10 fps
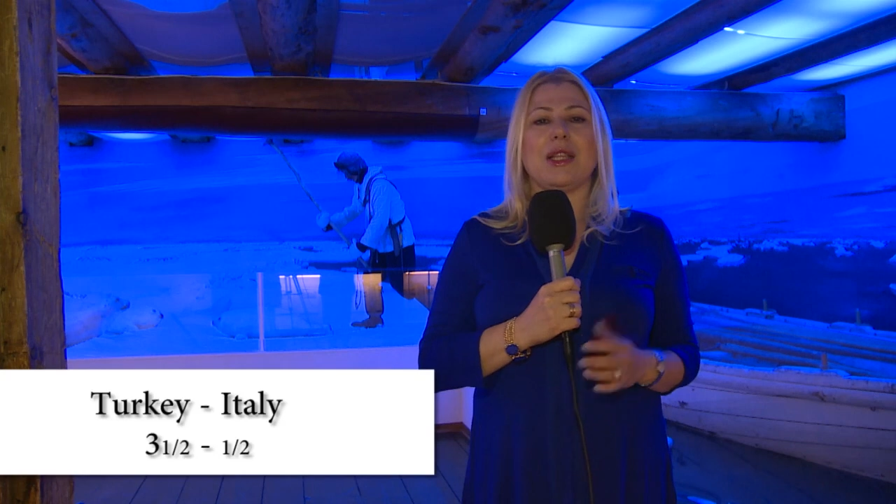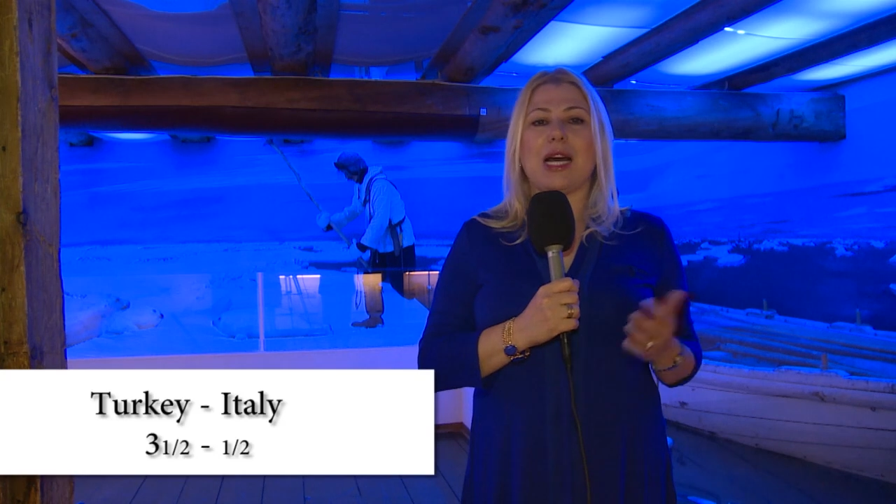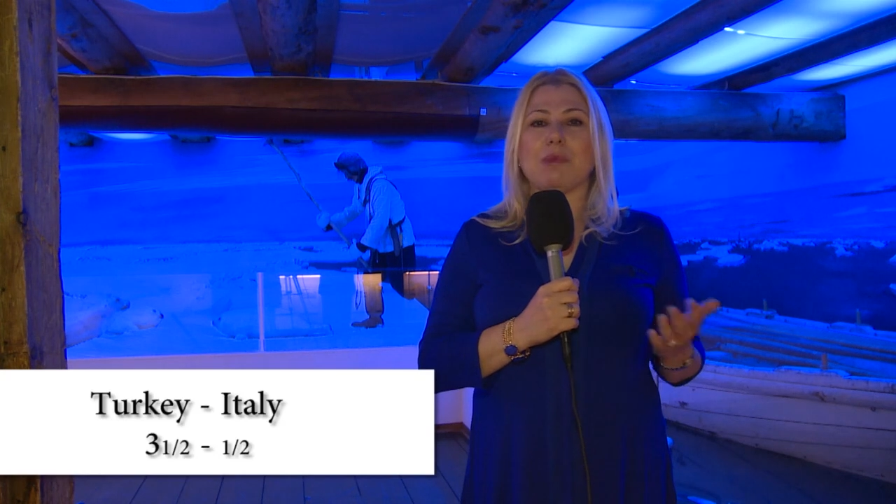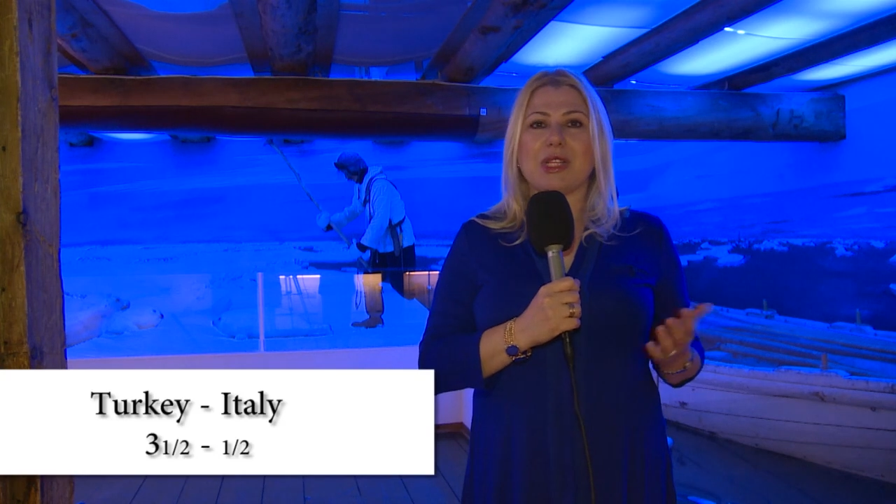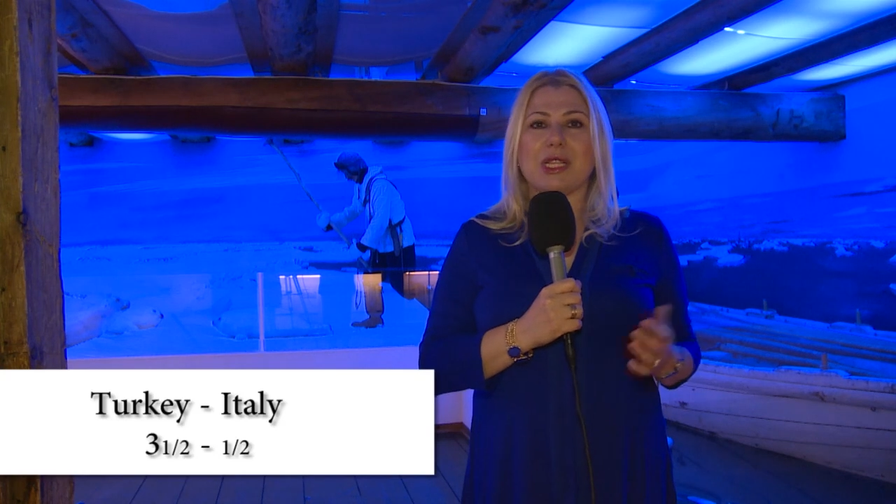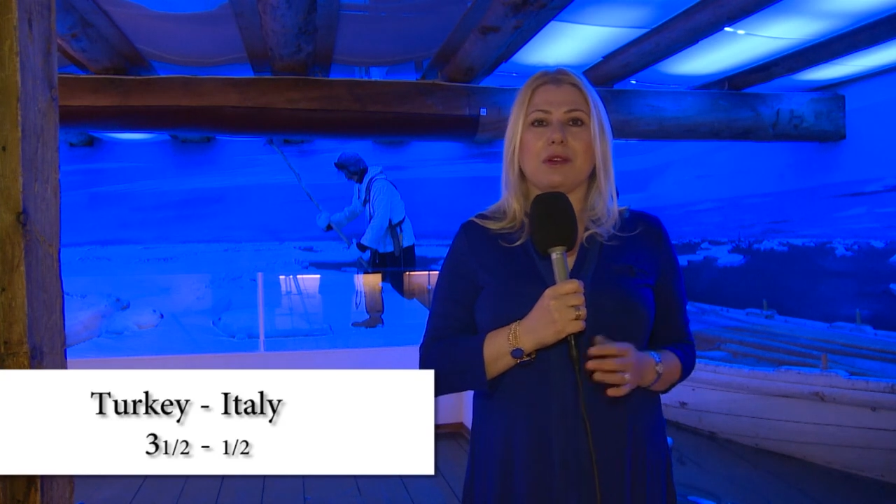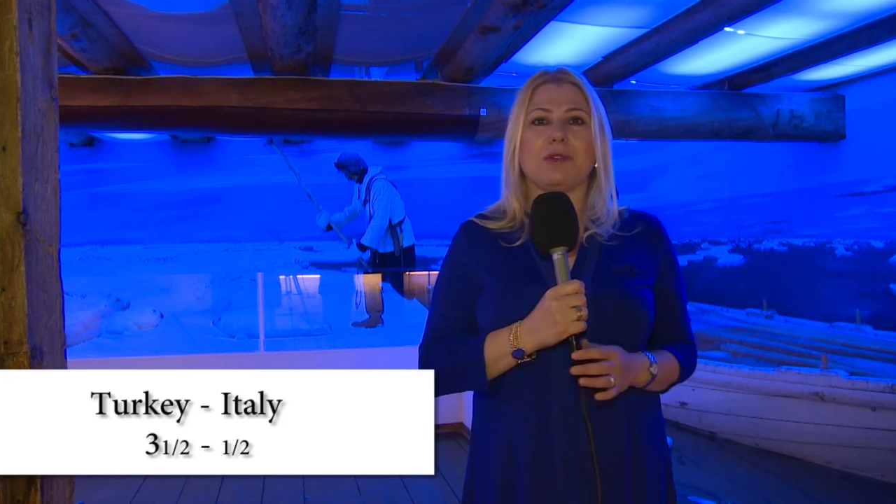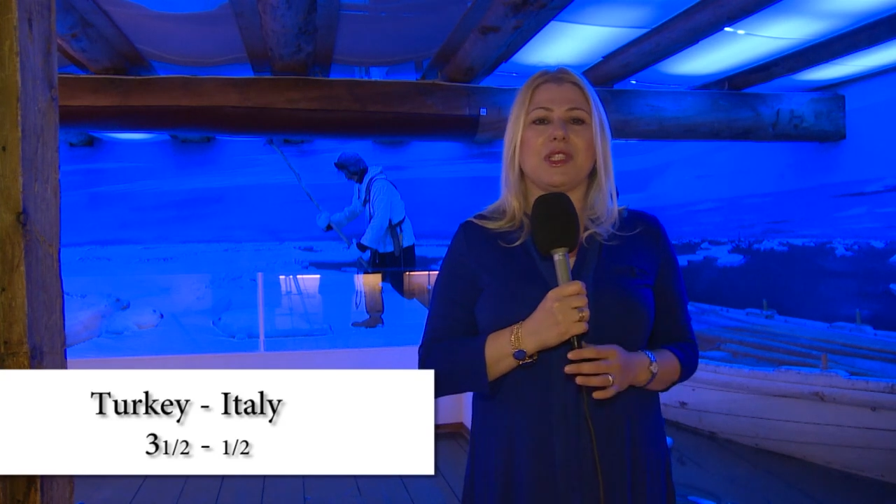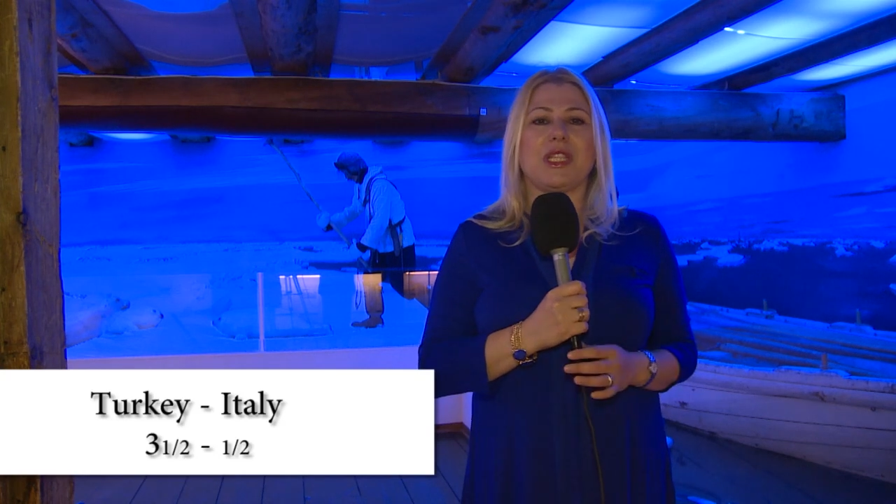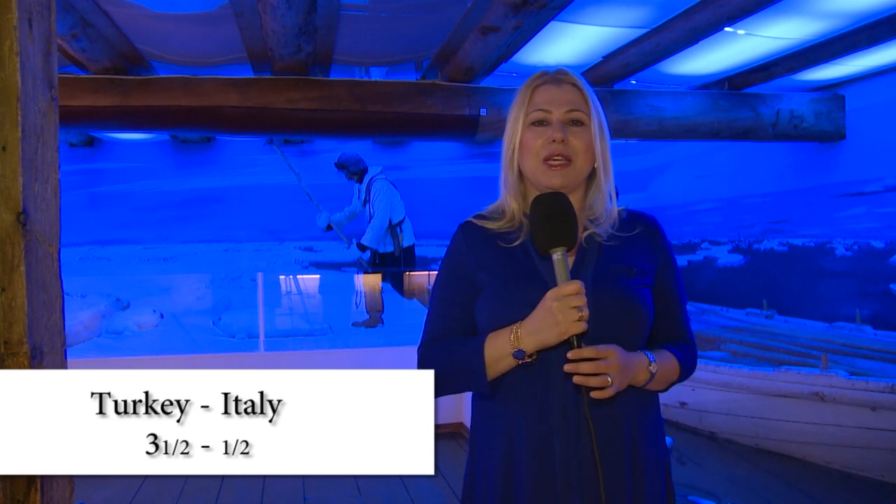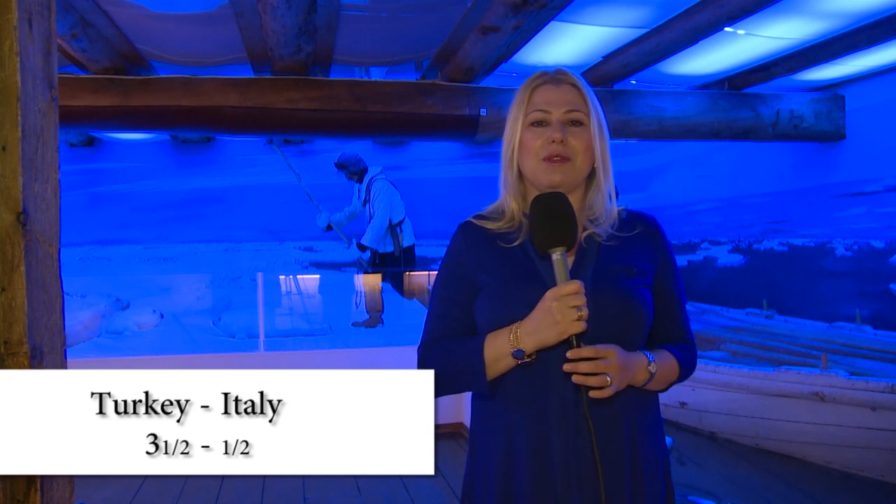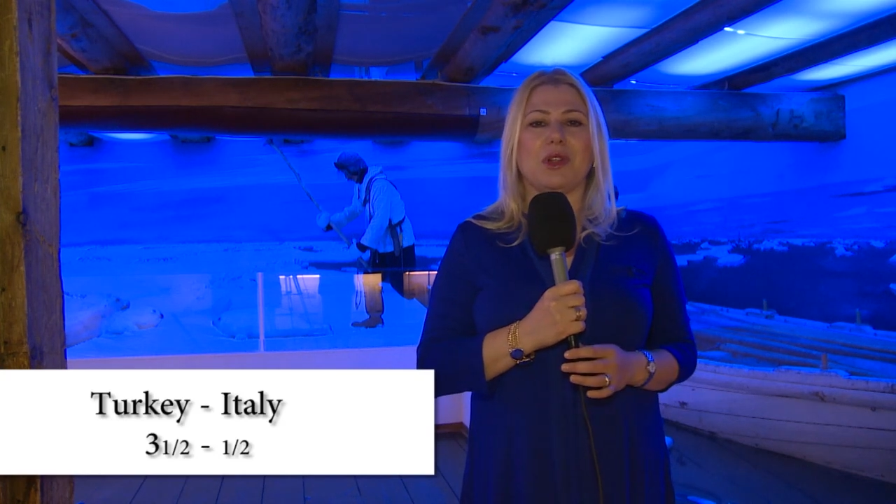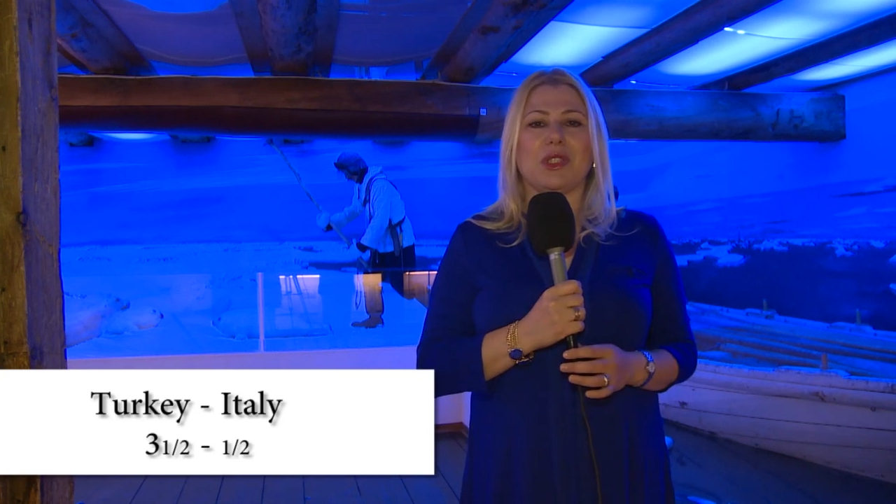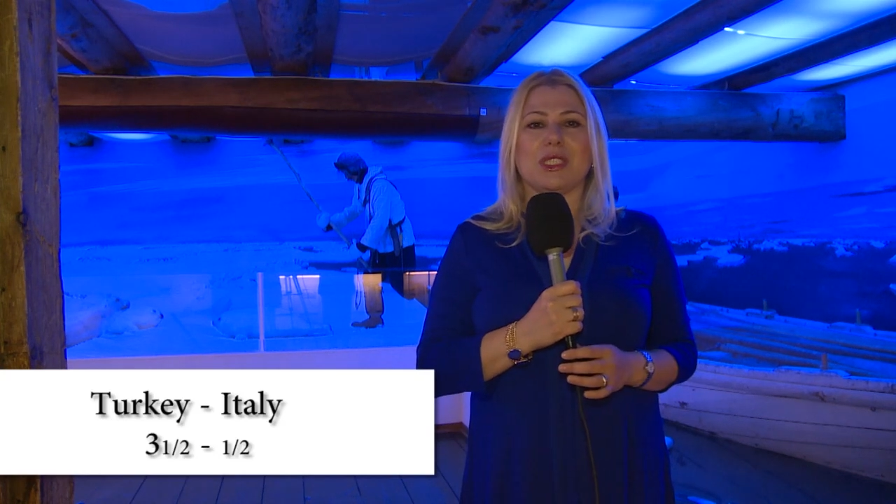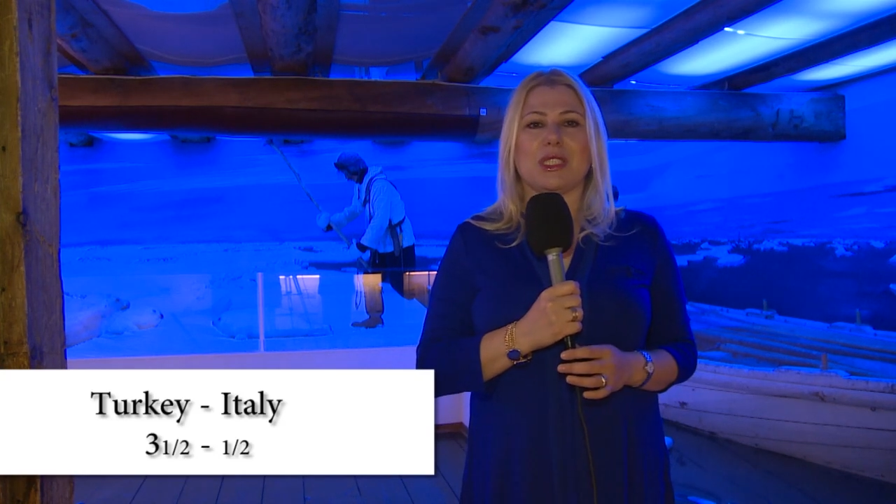The upset of the day
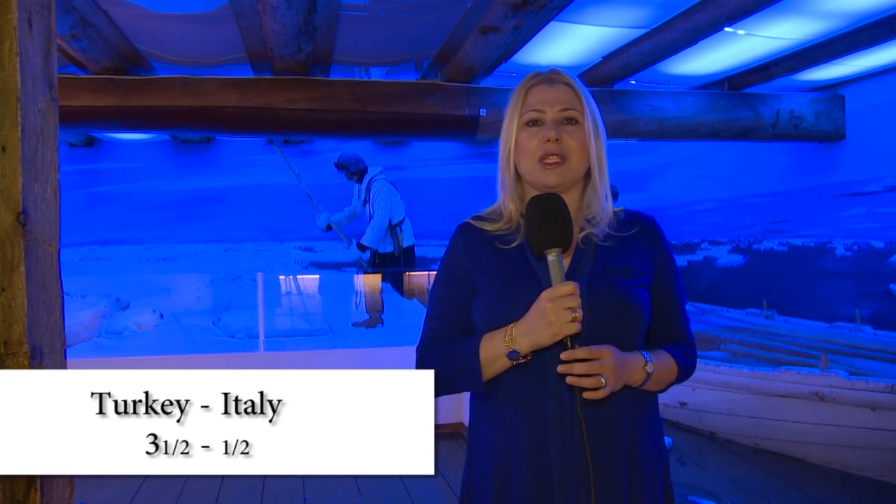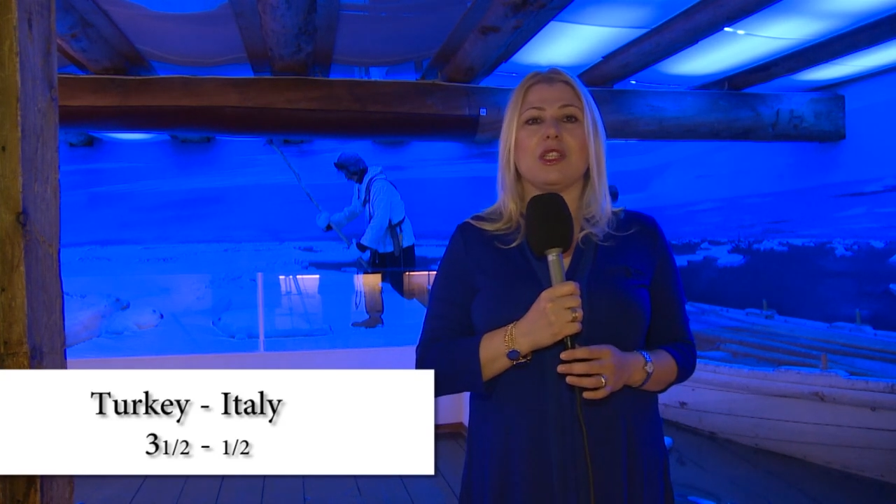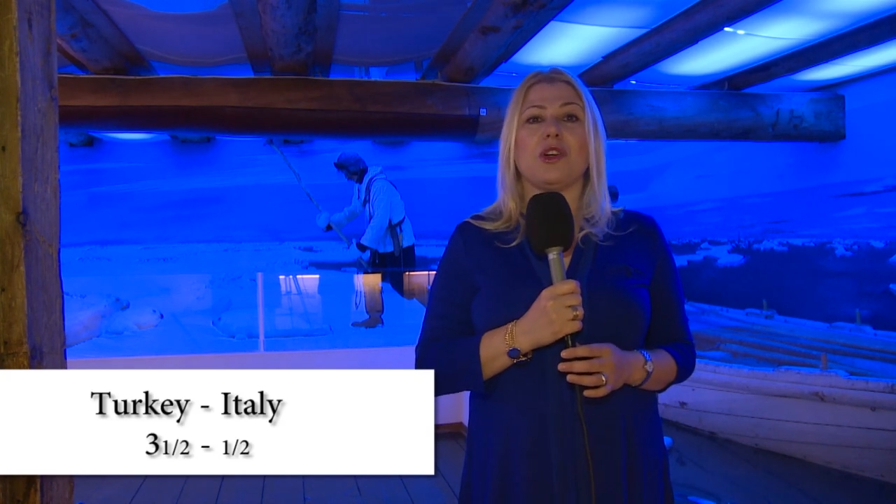was